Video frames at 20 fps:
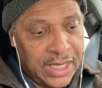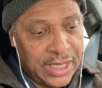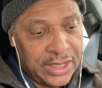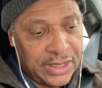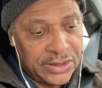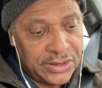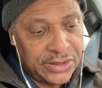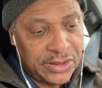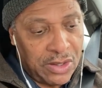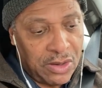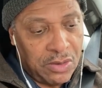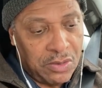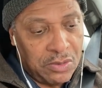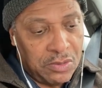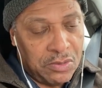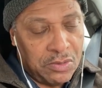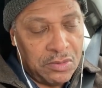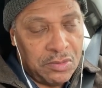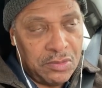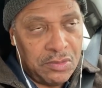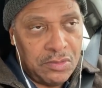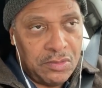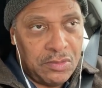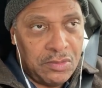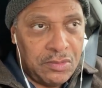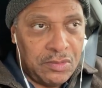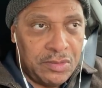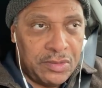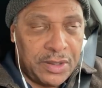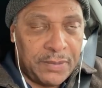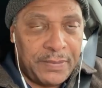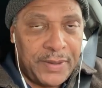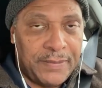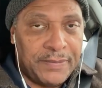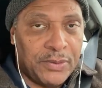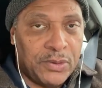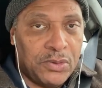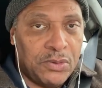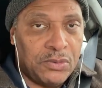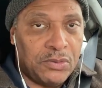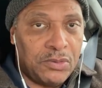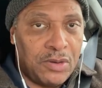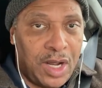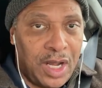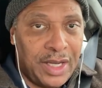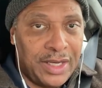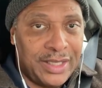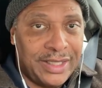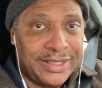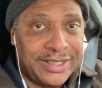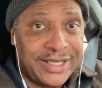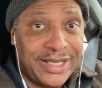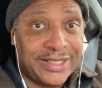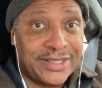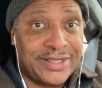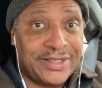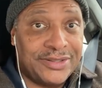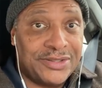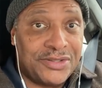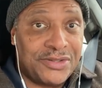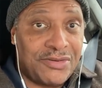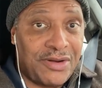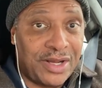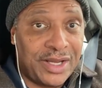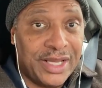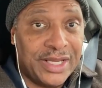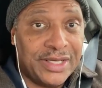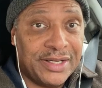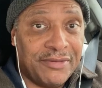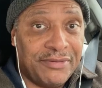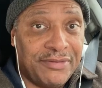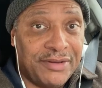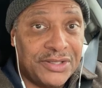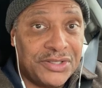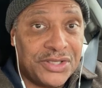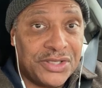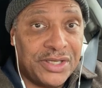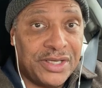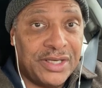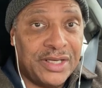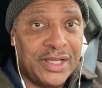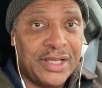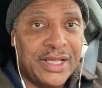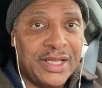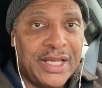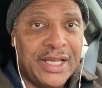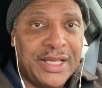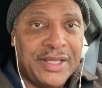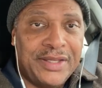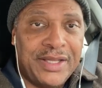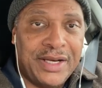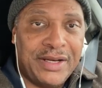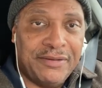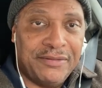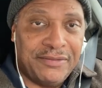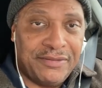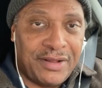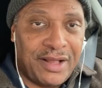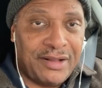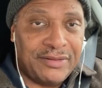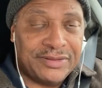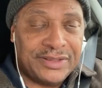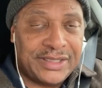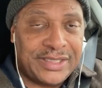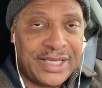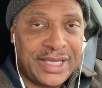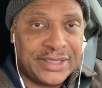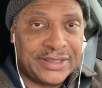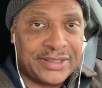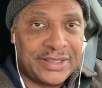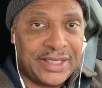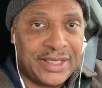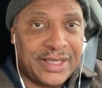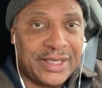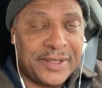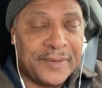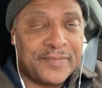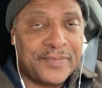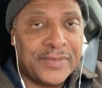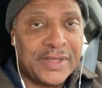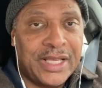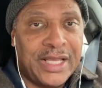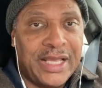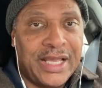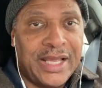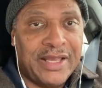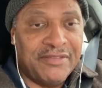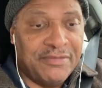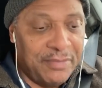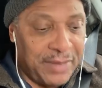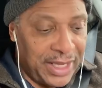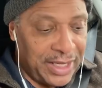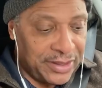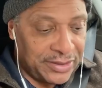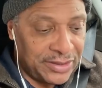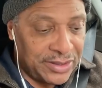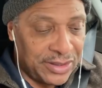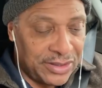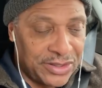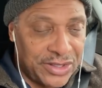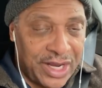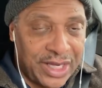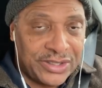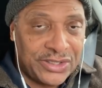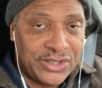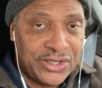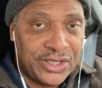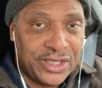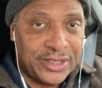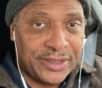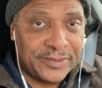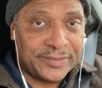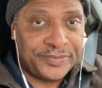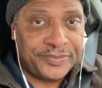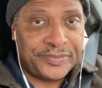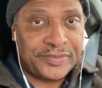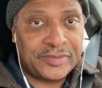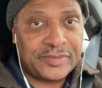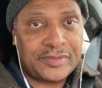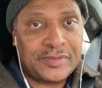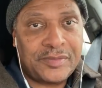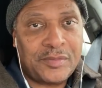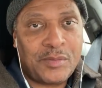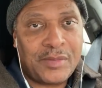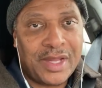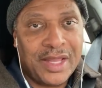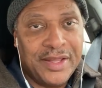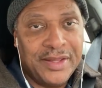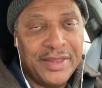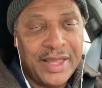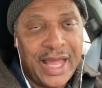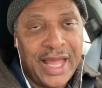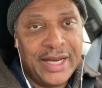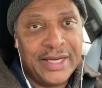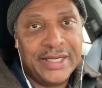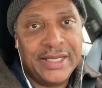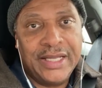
So the people who run Tesla's trucking division that involves Tesla have made a suggestion that